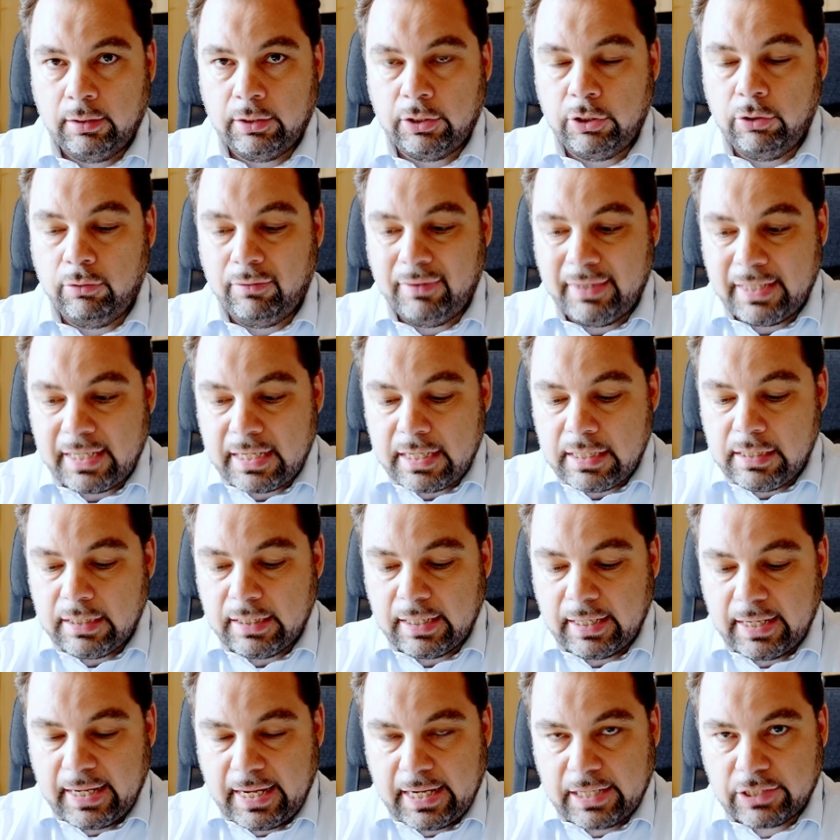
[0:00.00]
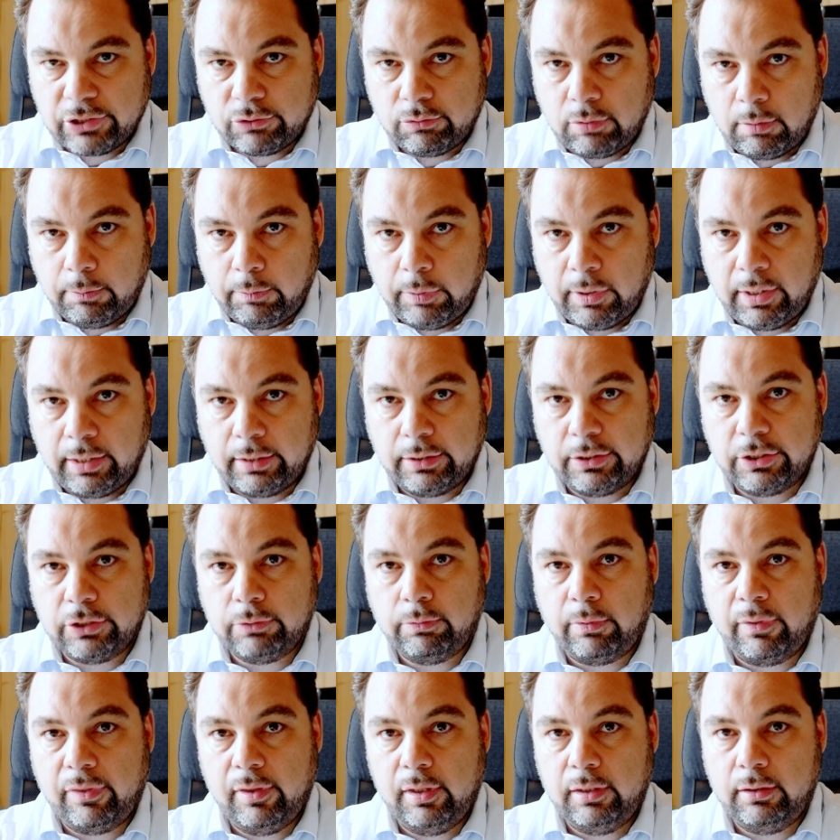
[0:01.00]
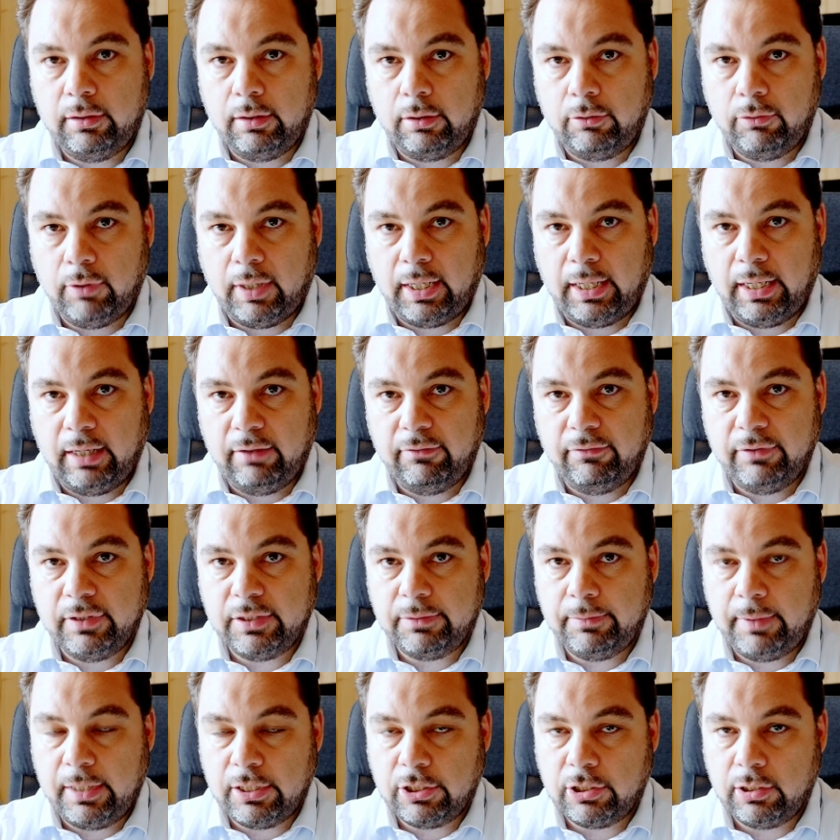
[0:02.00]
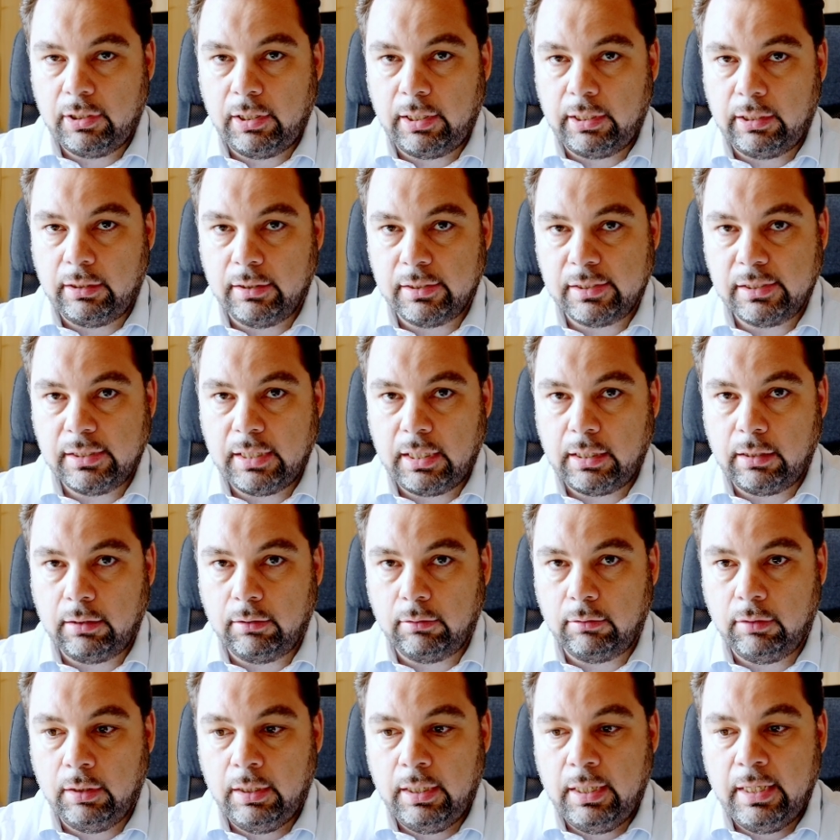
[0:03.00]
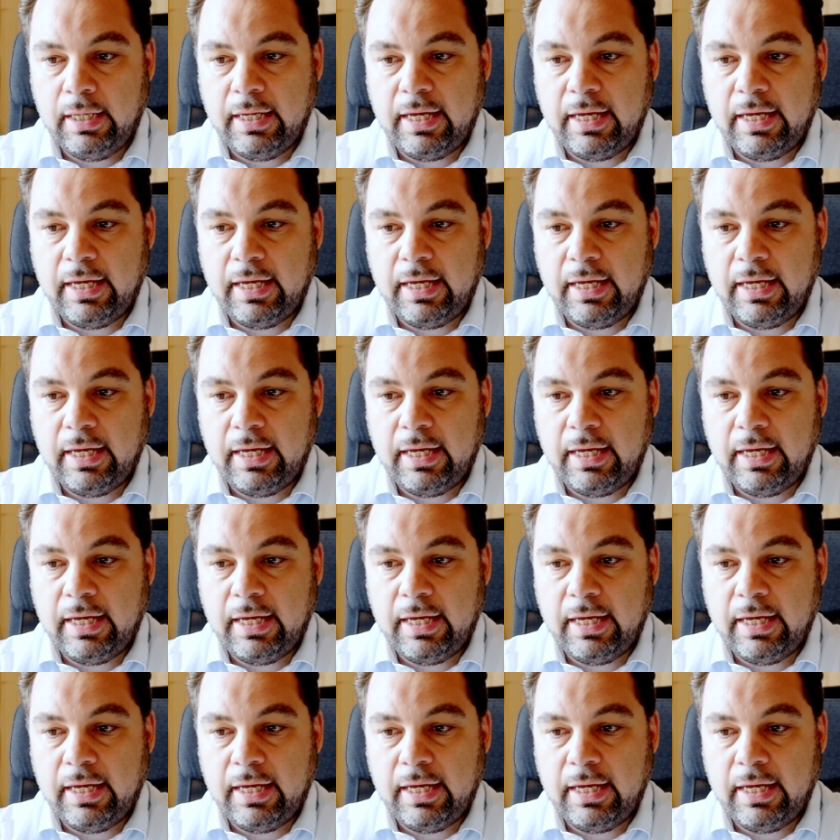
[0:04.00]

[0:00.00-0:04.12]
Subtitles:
You need extra punch within the drive, especially in a single,